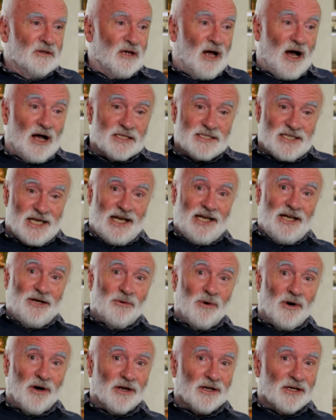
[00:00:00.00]
I'll tell you
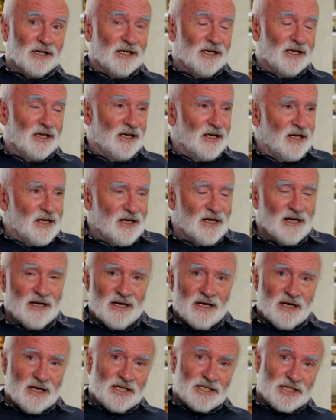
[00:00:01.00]
what,
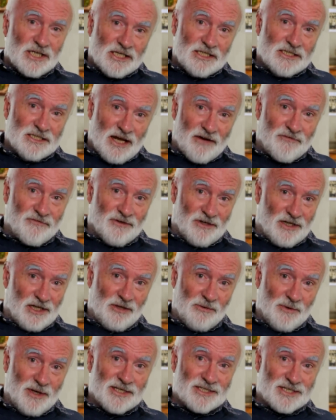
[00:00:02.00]
she
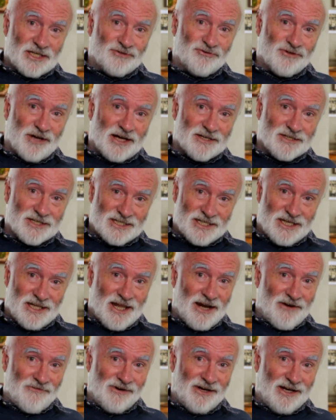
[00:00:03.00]
definitely wears the trousers in
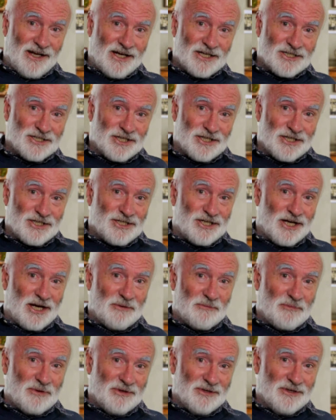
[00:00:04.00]
that
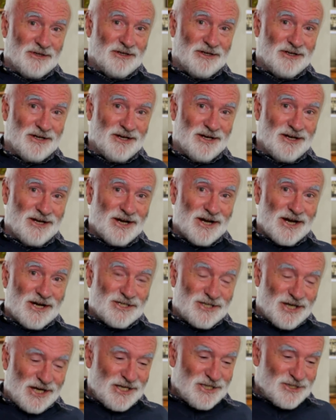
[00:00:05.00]
relationship.
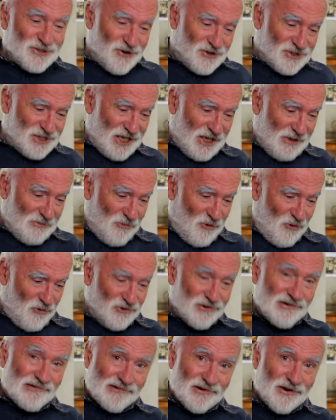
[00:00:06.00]
She's got him
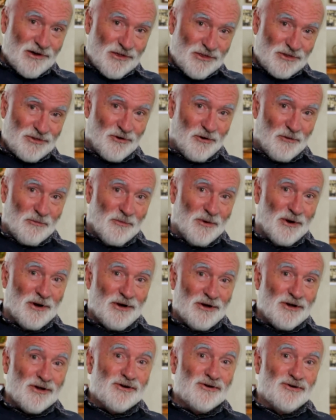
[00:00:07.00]
under her thumb,
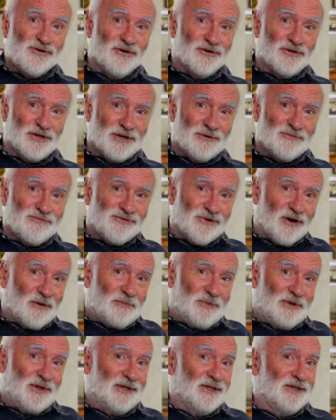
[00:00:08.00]
good and
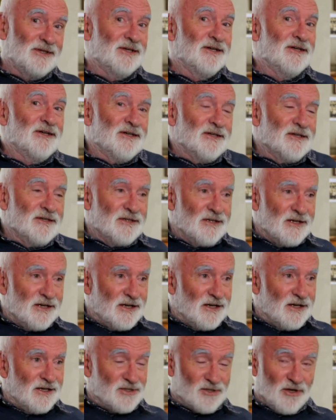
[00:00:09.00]
proper.
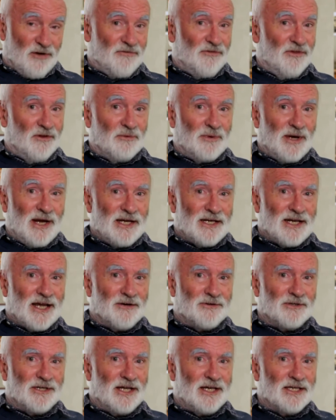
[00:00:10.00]
And it's often the way
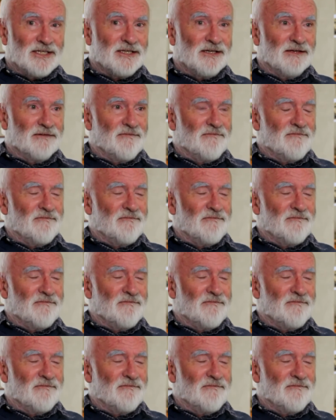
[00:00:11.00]
nowadays.